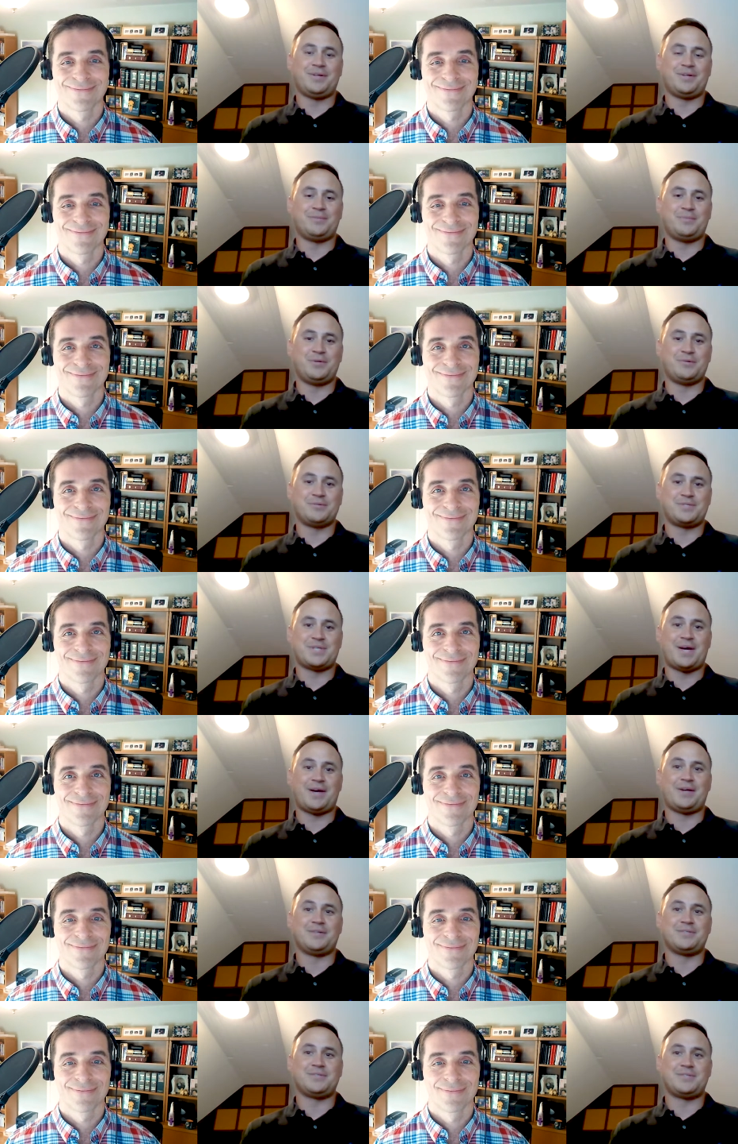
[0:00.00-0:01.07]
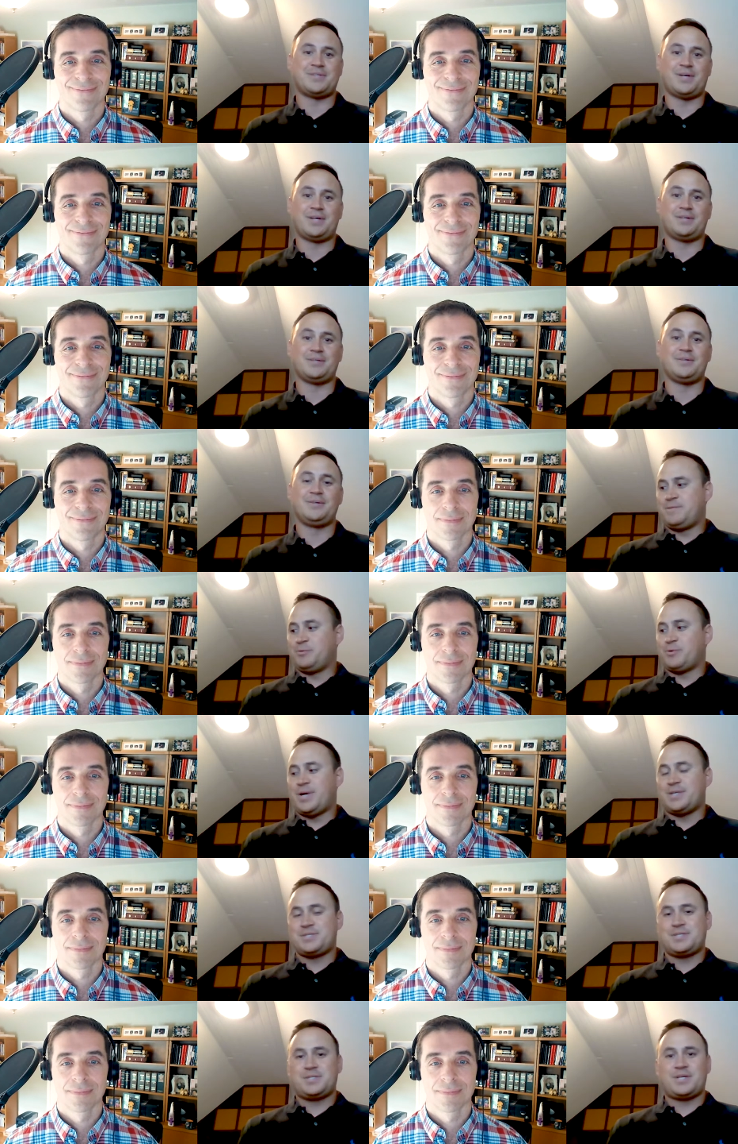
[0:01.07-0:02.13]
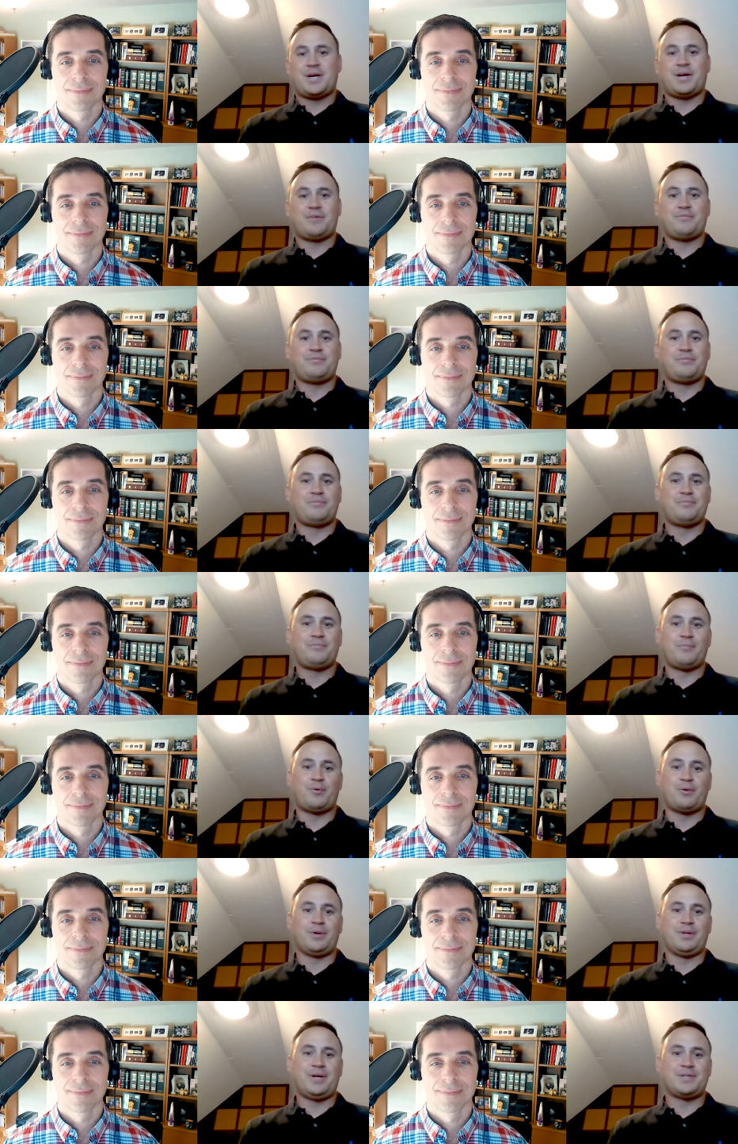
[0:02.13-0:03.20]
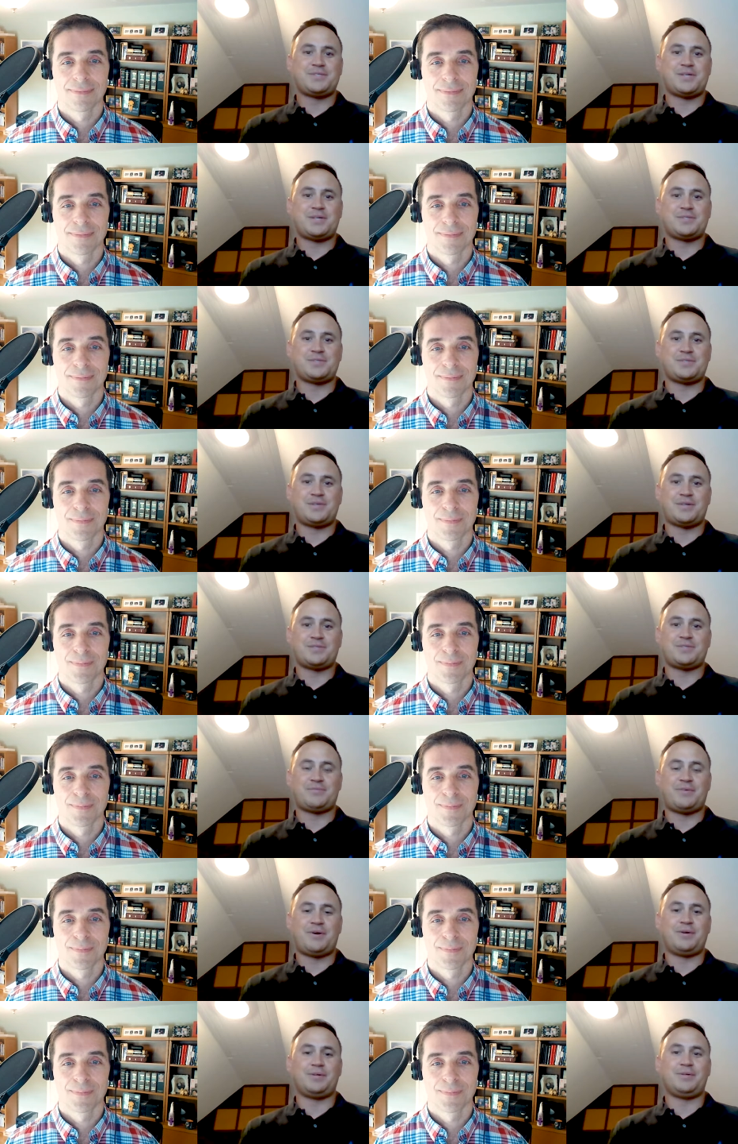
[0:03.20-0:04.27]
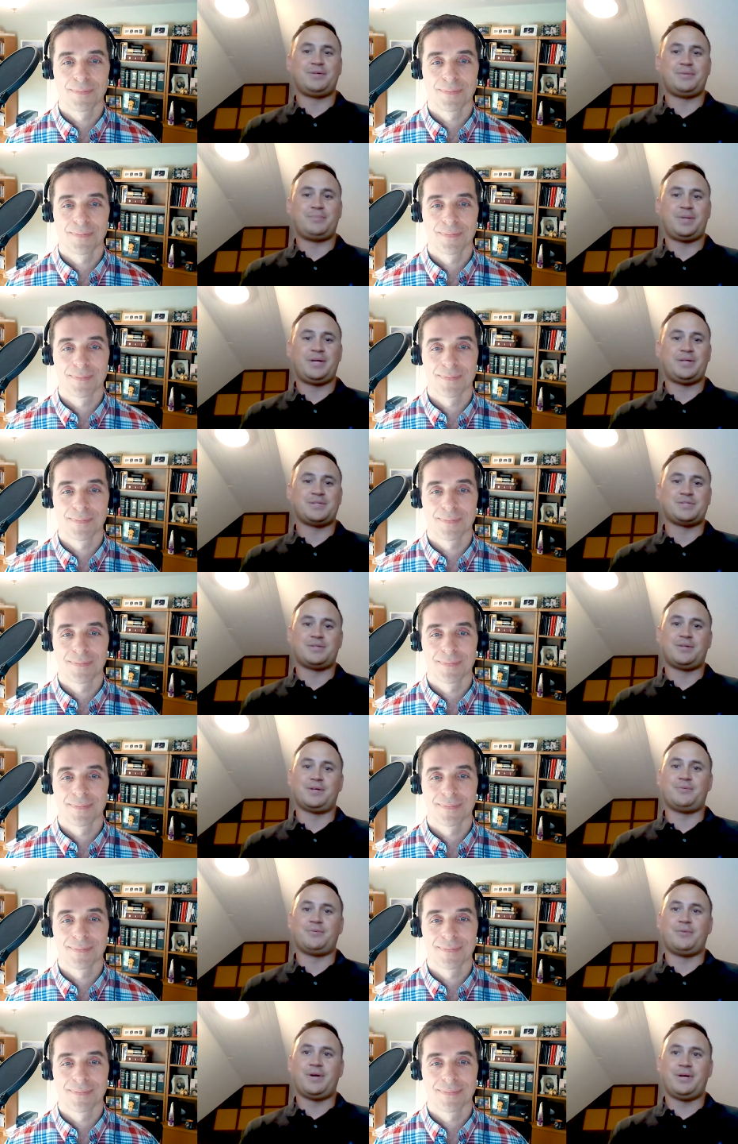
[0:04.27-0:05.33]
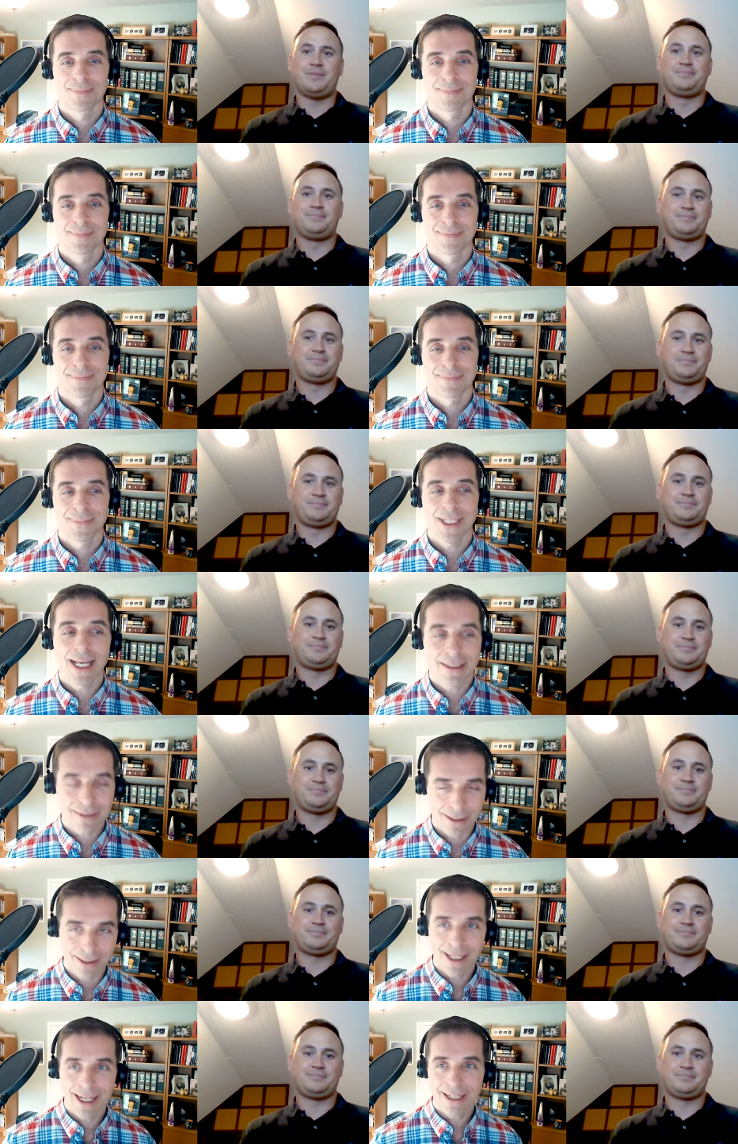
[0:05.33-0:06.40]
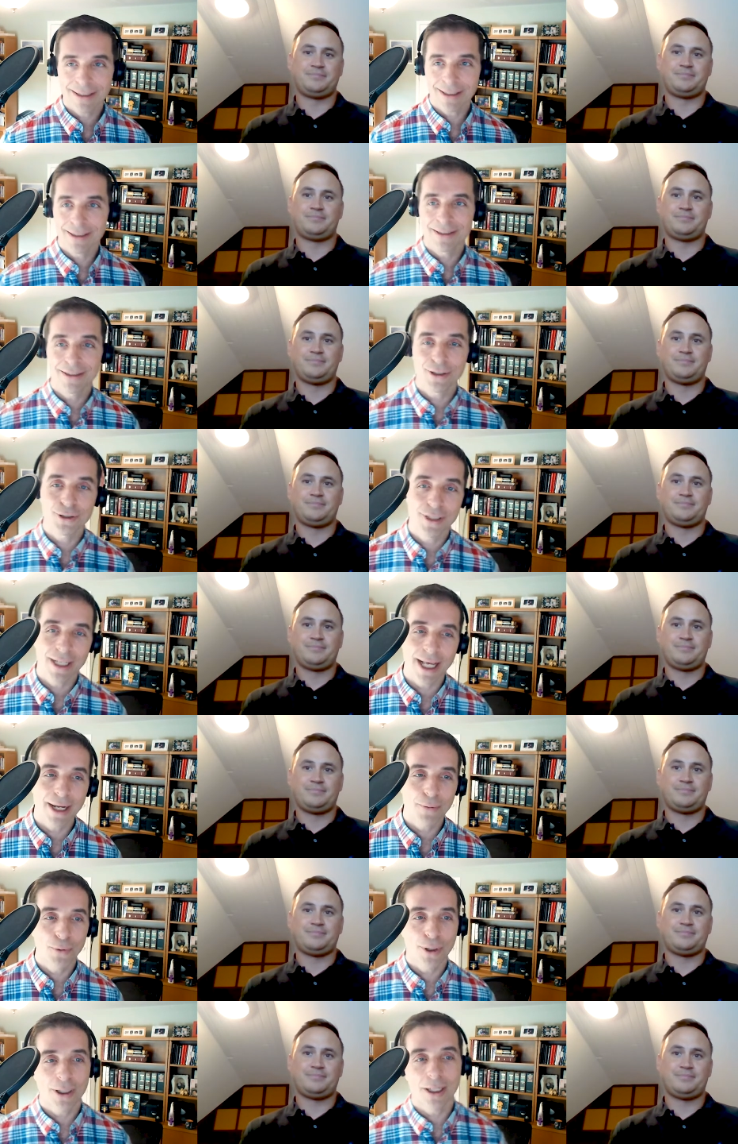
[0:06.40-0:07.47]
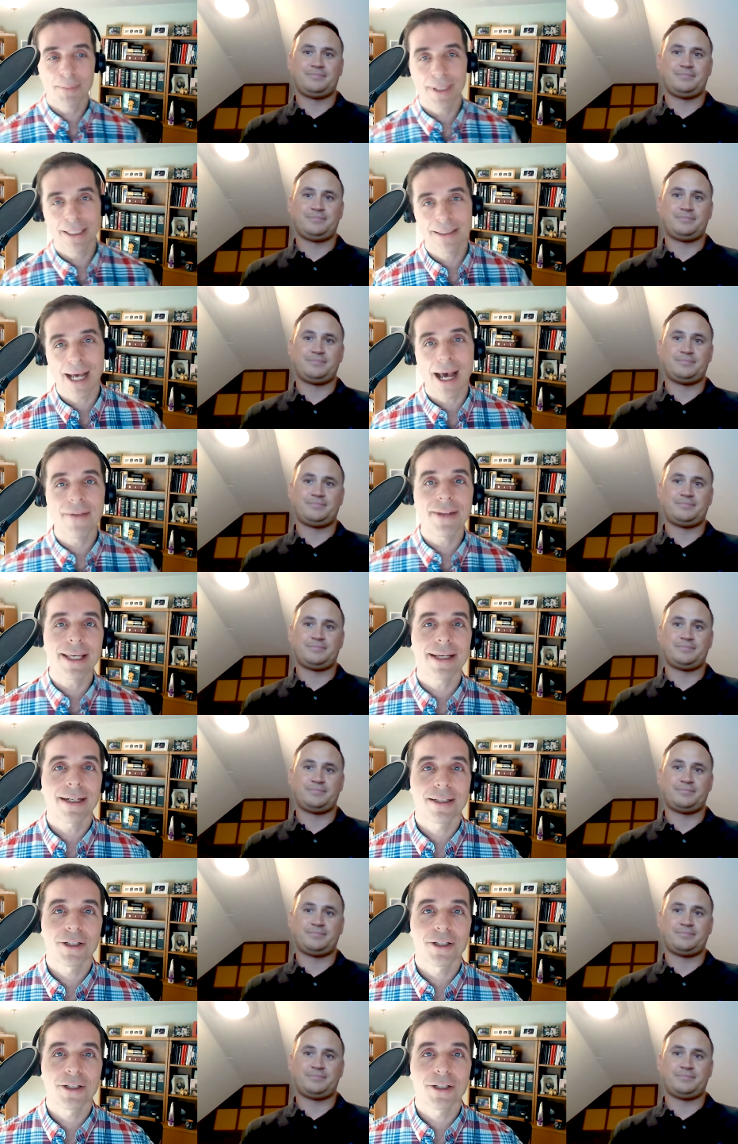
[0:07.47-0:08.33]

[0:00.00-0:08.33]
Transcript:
Speaker 1: in computer science. And the rest kind of more or less has fallen into place along the way.
Speaker 2: Excellent. Excellent. So today we're going to be diving a